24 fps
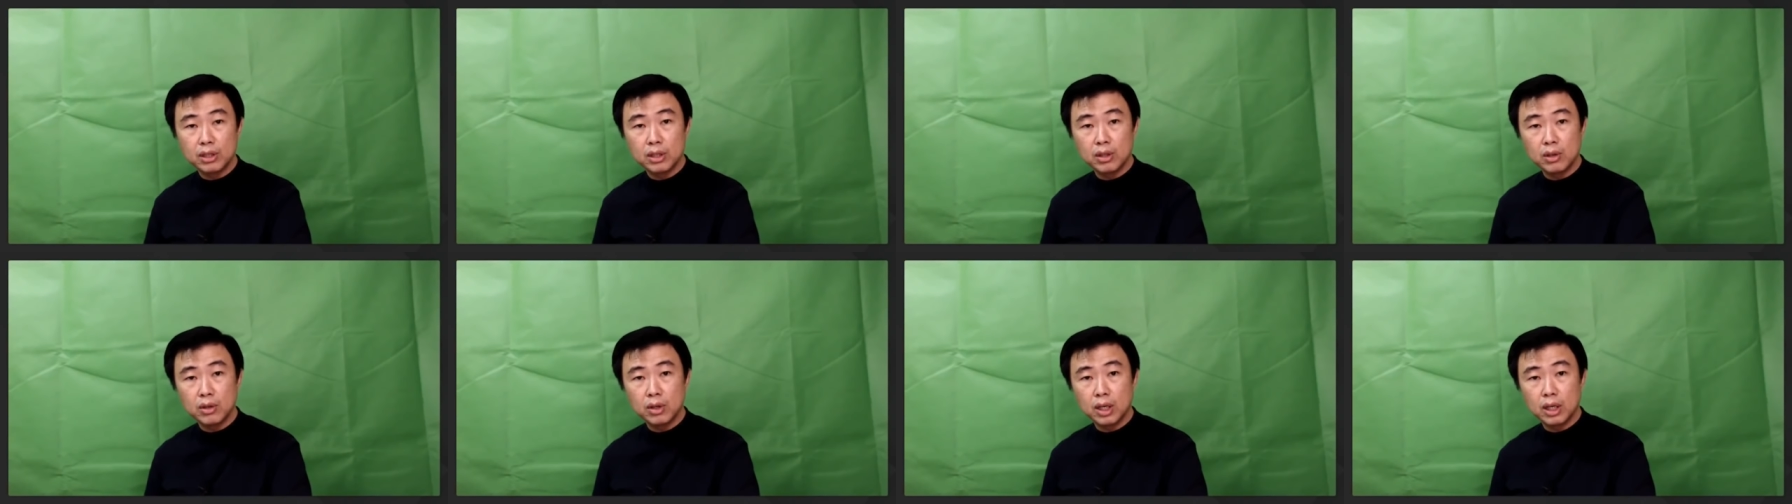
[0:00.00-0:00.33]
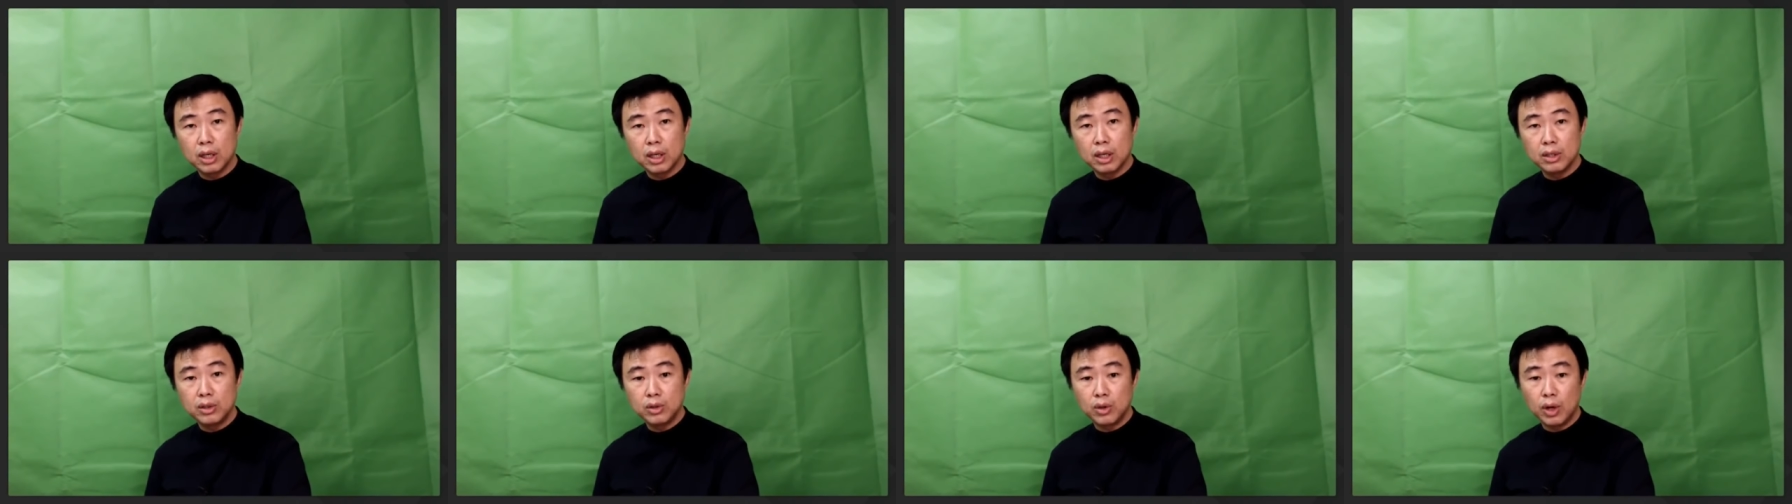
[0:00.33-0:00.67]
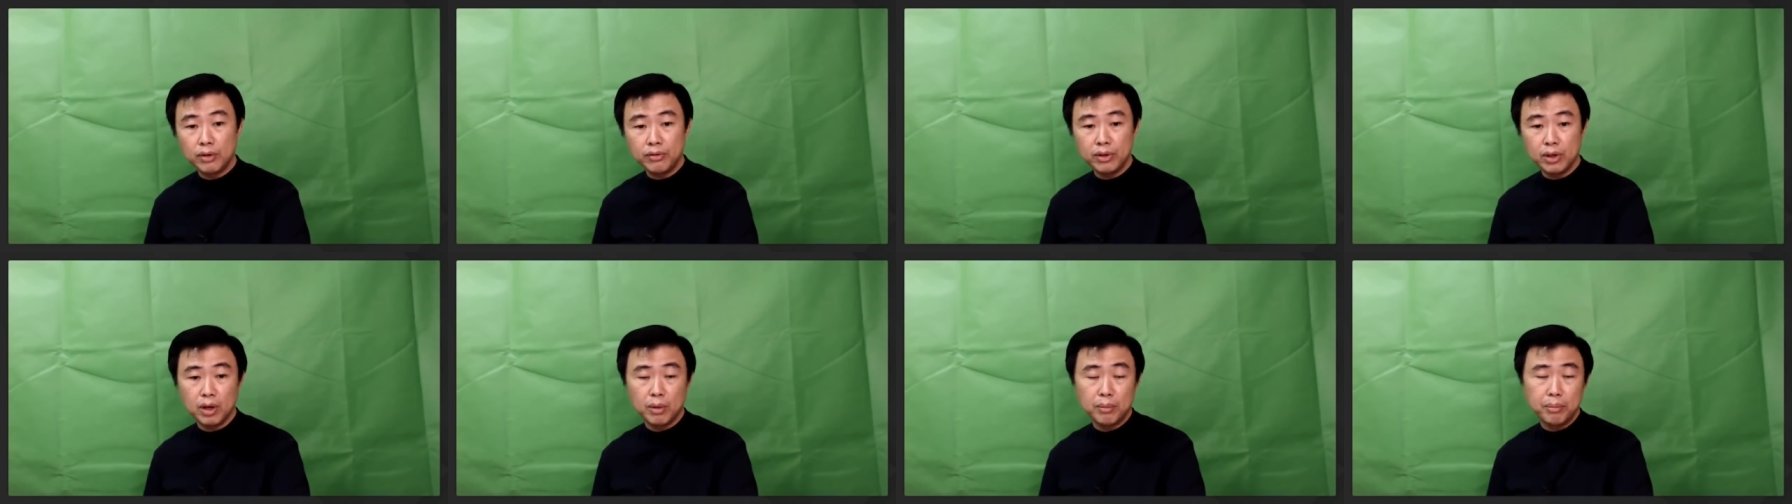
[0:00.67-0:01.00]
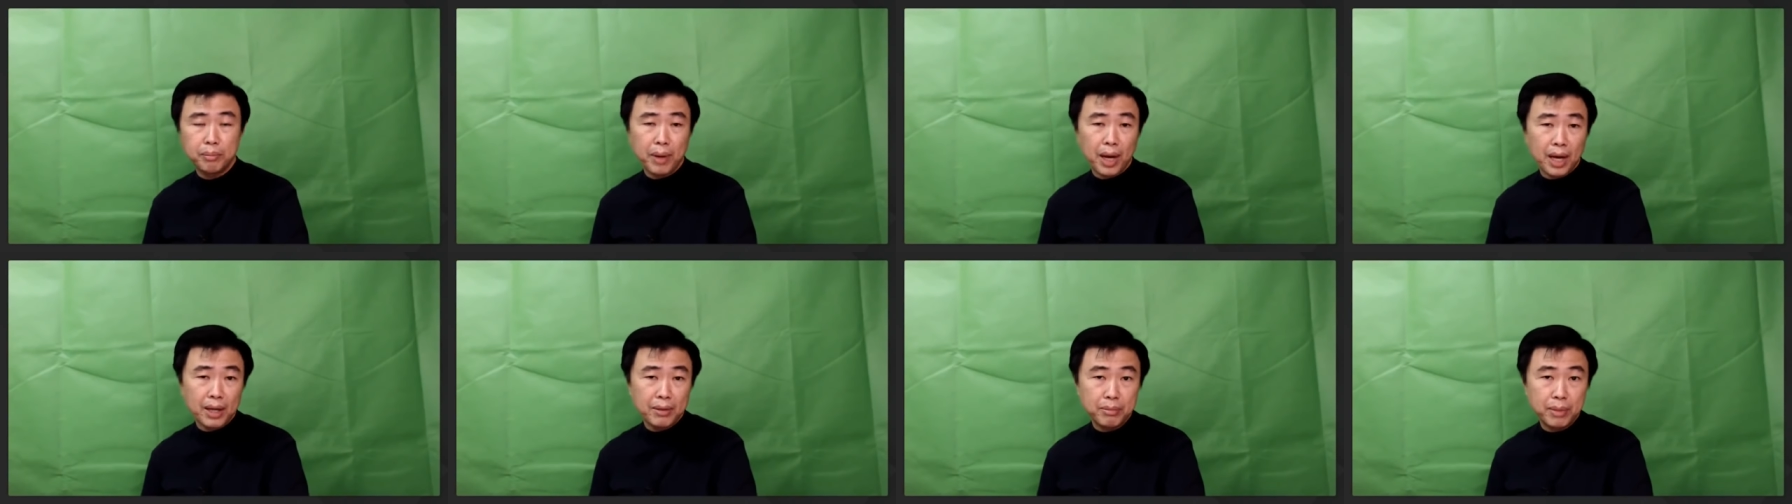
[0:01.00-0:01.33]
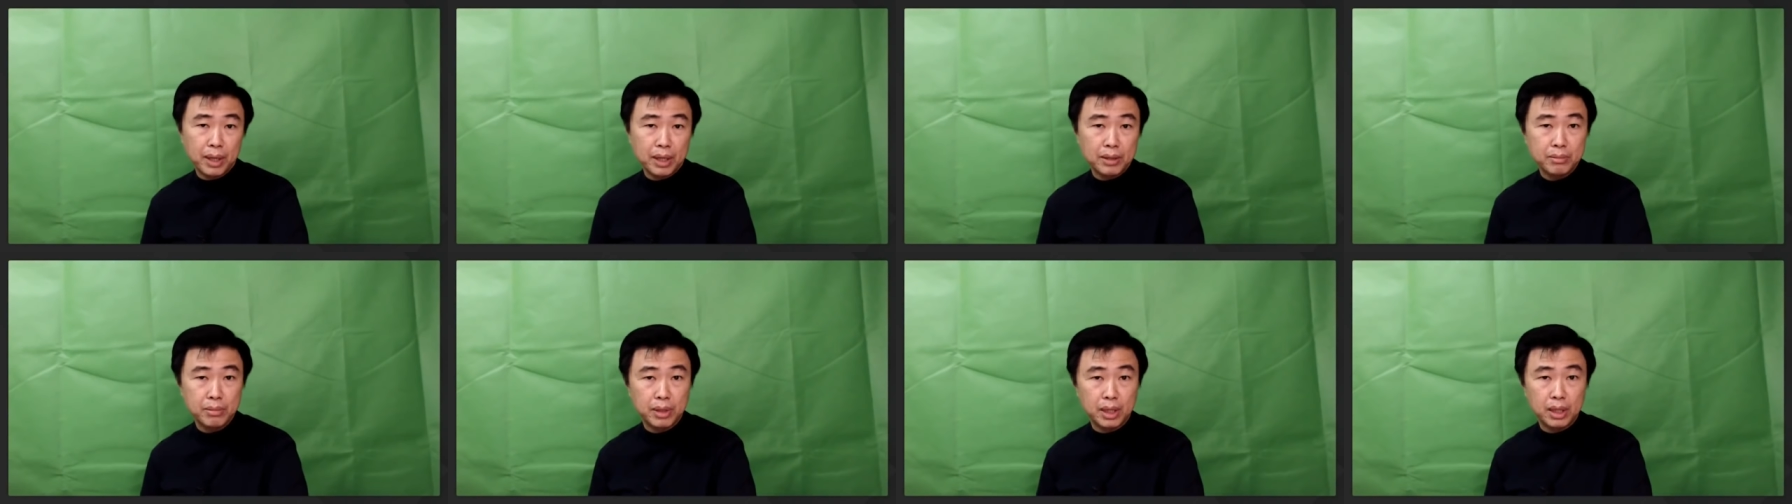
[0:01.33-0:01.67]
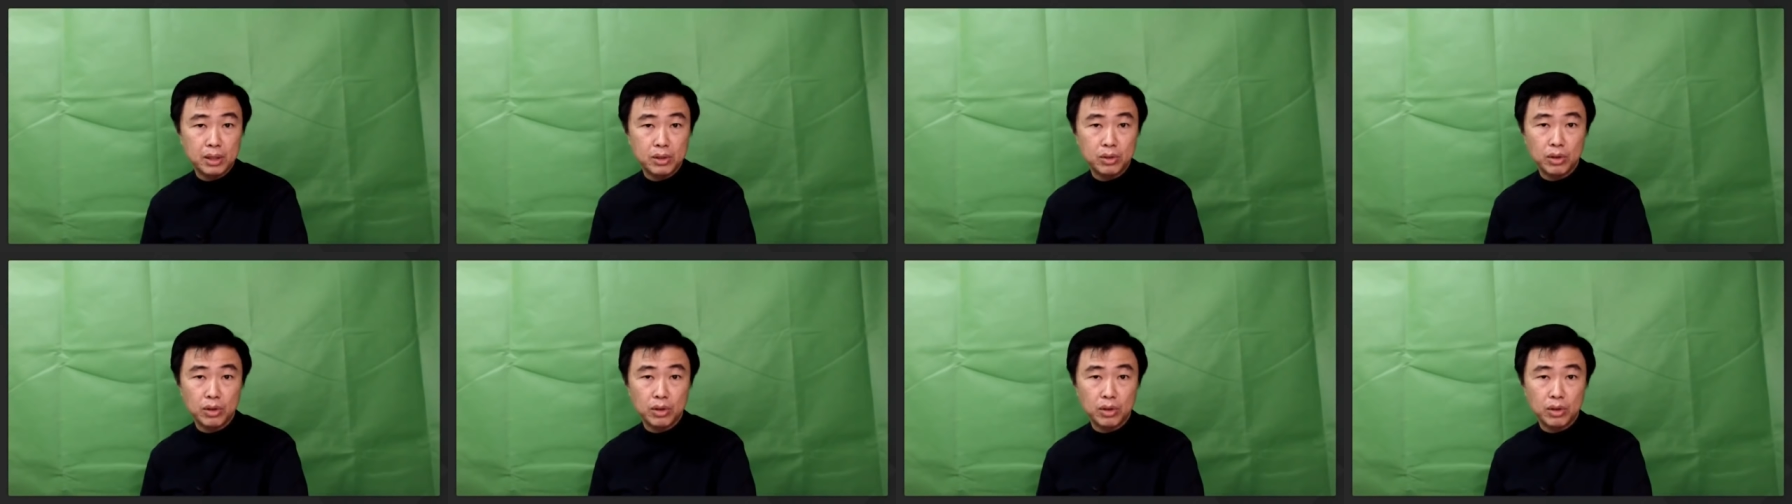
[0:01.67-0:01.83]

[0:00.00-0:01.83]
No, uh, you have a combined month, ma.